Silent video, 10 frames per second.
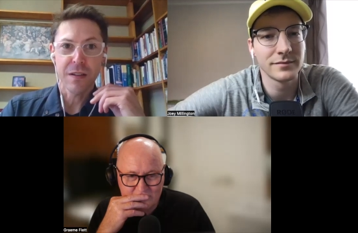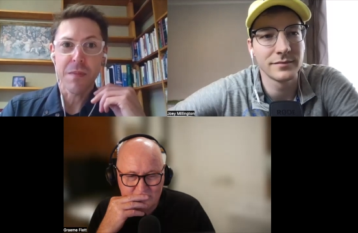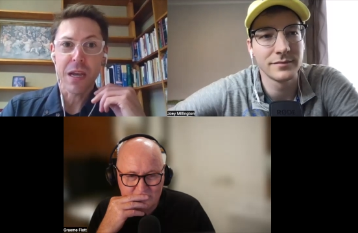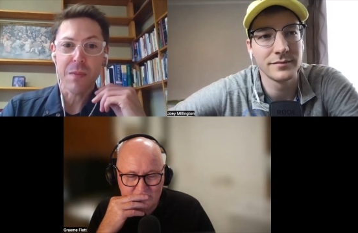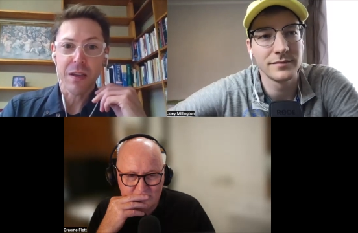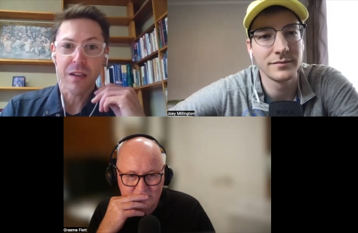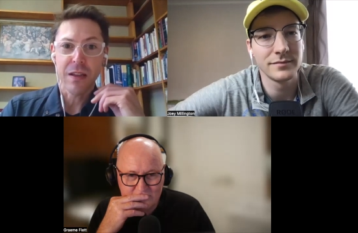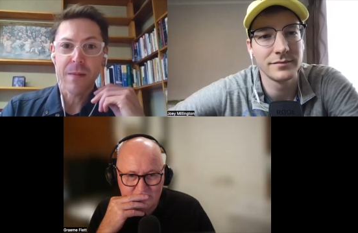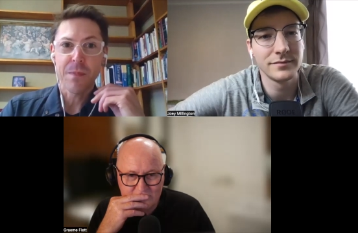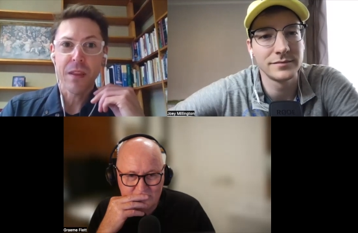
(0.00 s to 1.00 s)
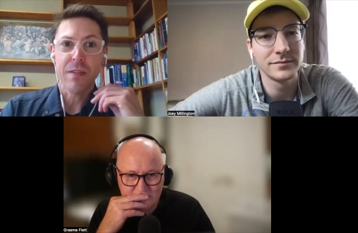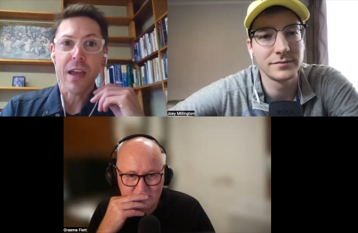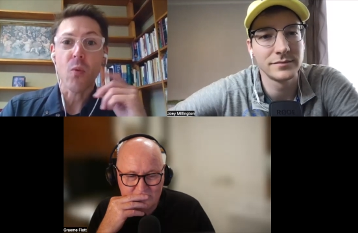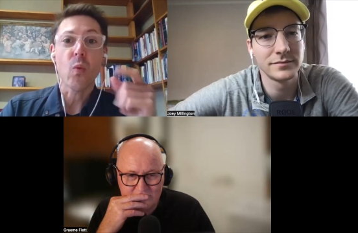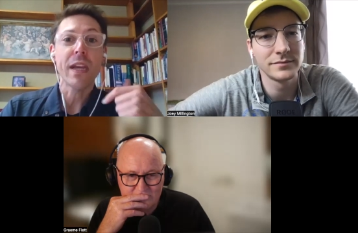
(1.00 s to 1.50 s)
Speaker 1: maybe,
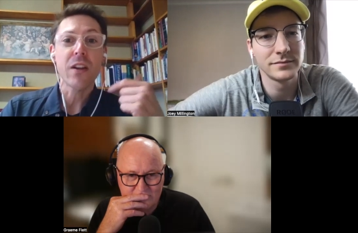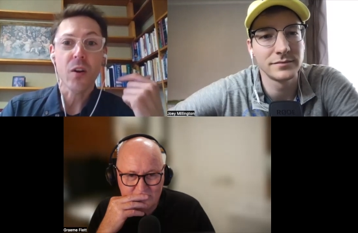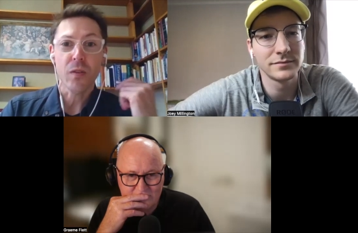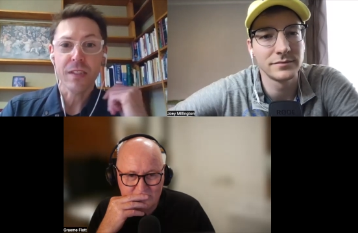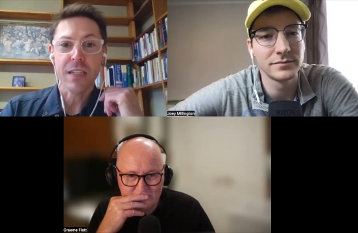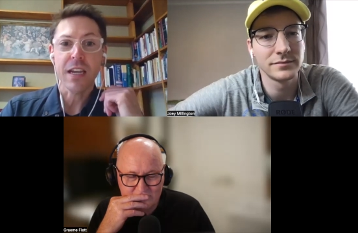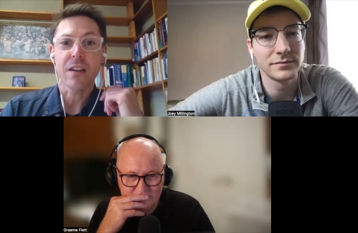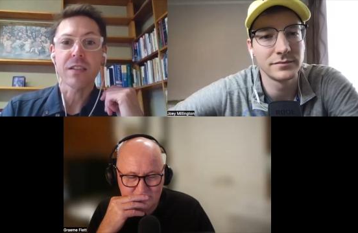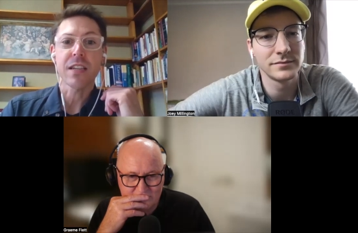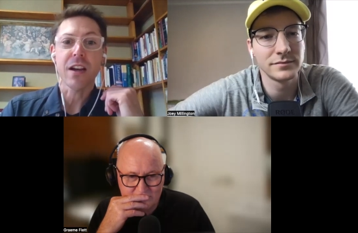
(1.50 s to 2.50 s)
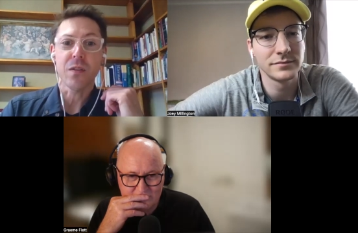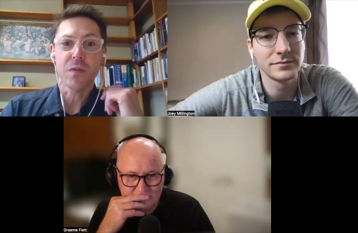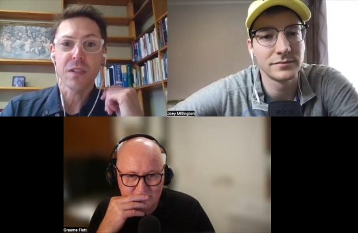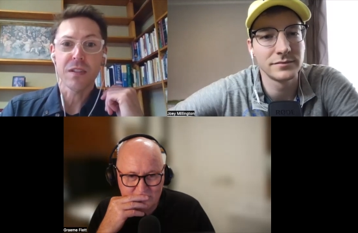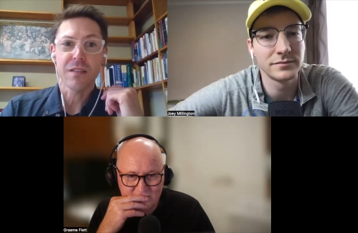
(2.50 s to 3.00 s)
that we don't see
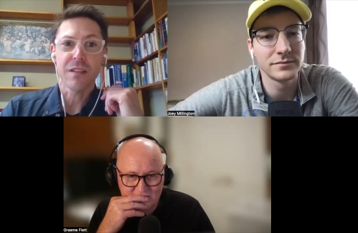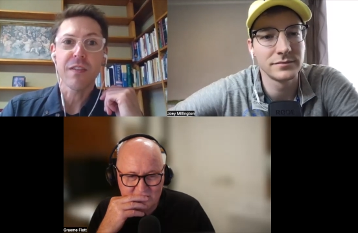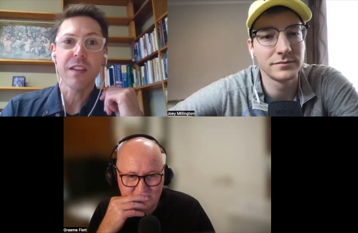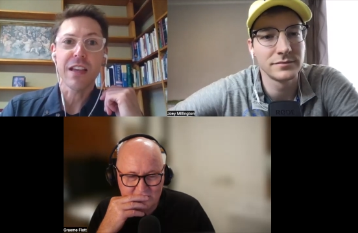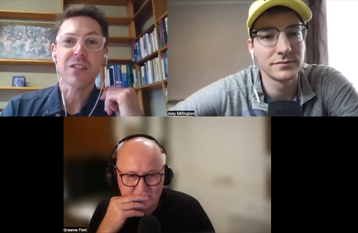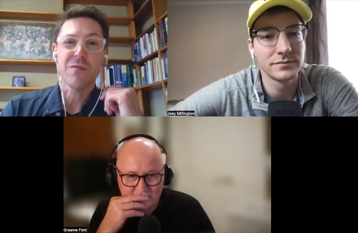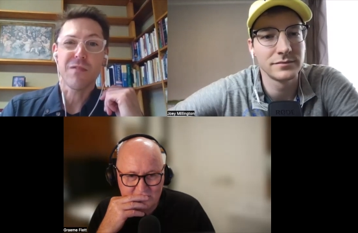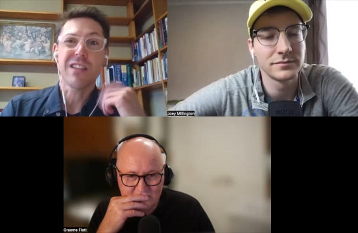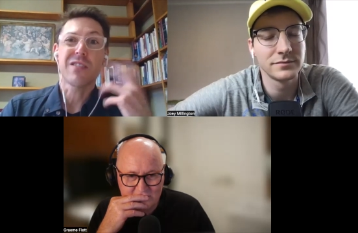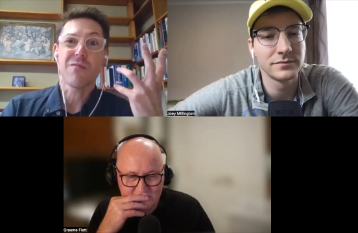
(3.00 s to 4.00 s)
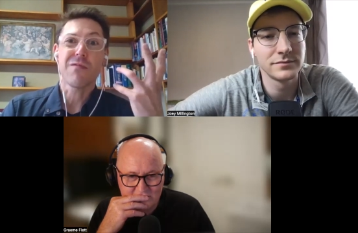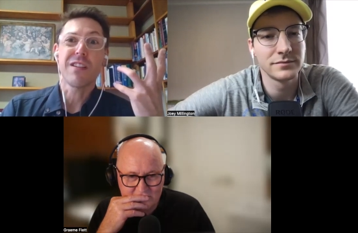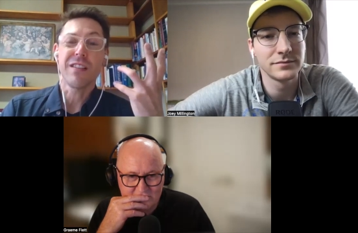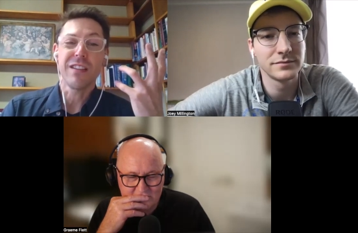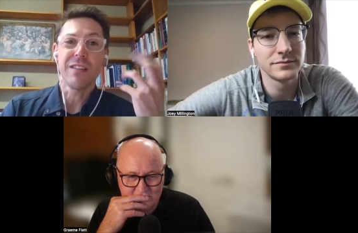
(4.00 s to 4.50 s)
ourselves. I think that's a that's a
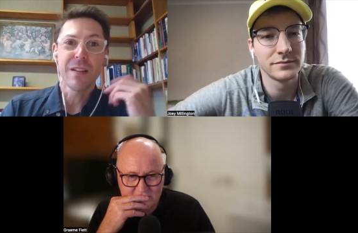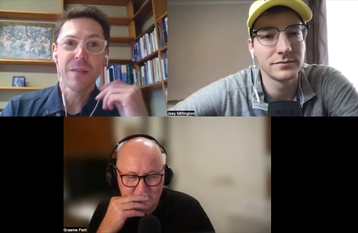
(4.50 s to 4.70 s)
really